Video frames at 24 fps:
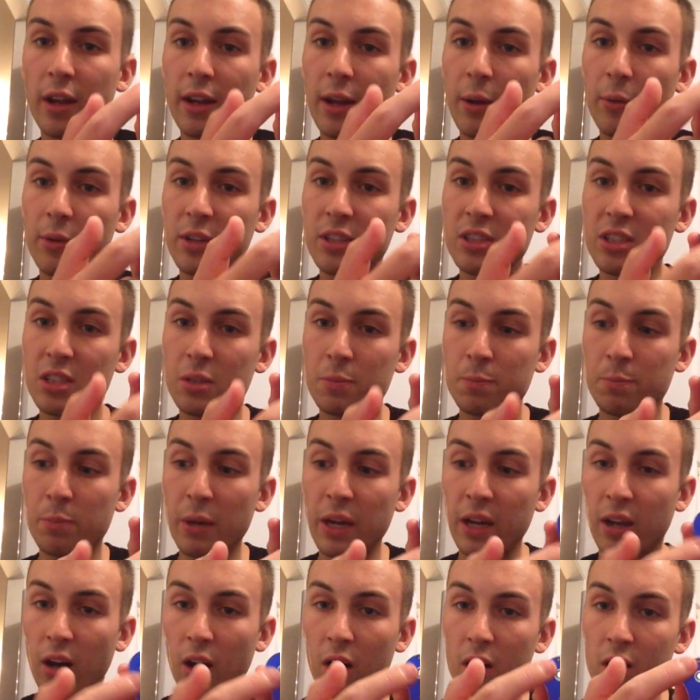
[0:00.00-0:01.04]
Now this is
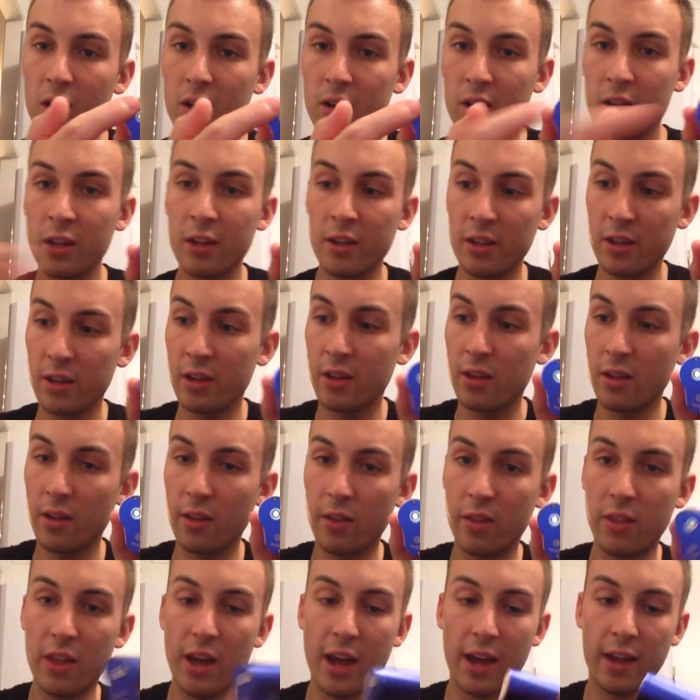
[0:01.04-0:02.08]
bigger
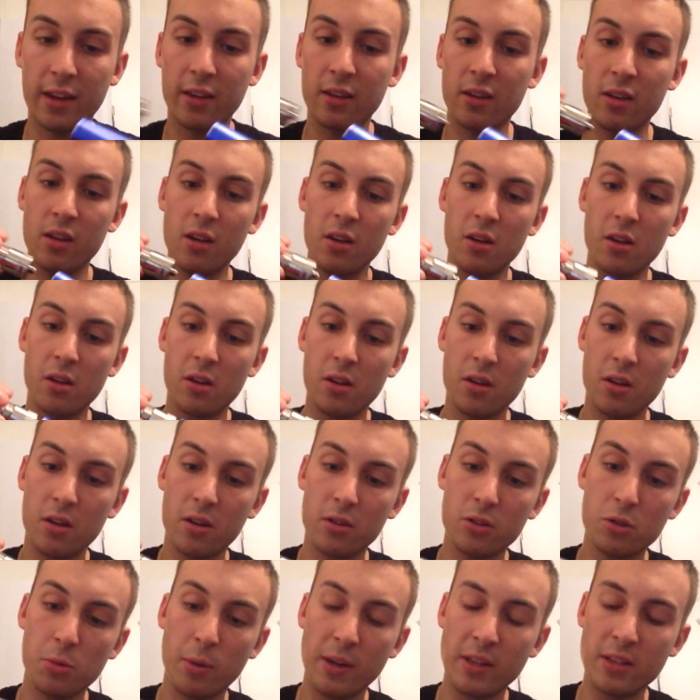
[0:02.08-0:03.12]
than
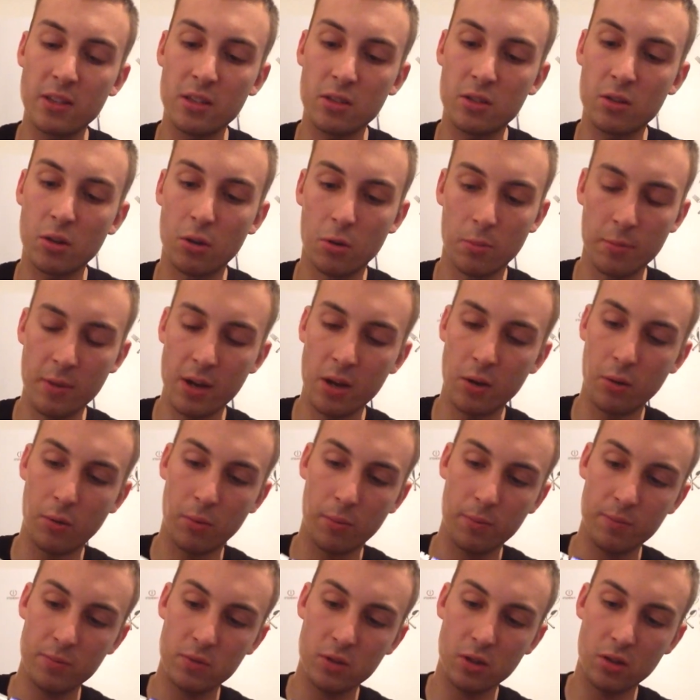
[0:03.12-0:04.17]
22mm,
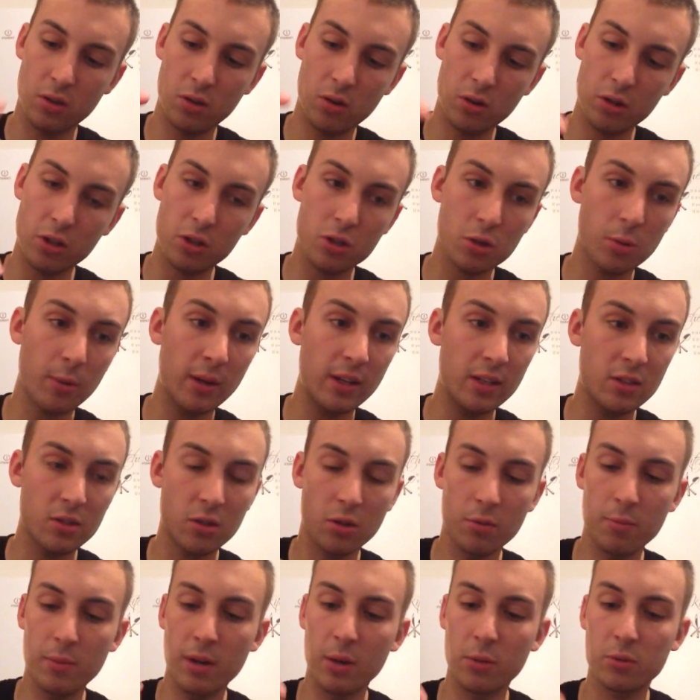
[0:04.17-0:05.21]
so you've got your
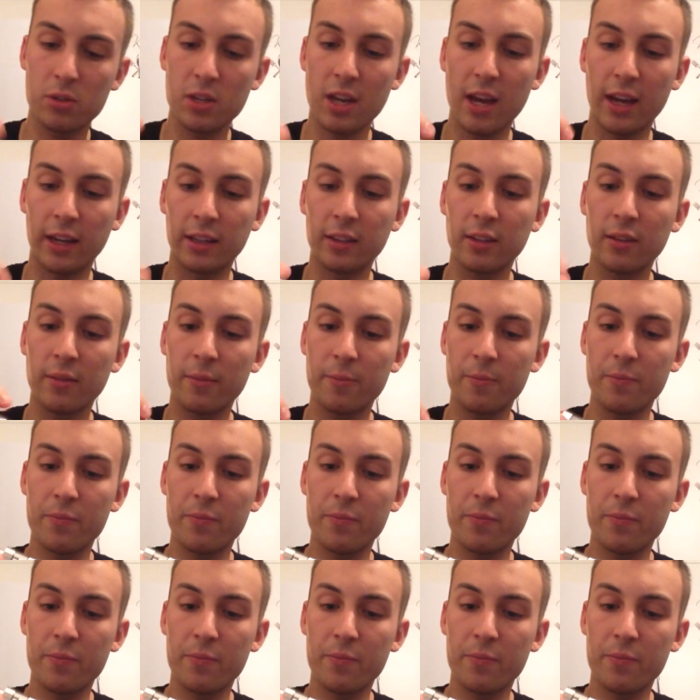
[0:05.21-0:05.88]
22mm tank,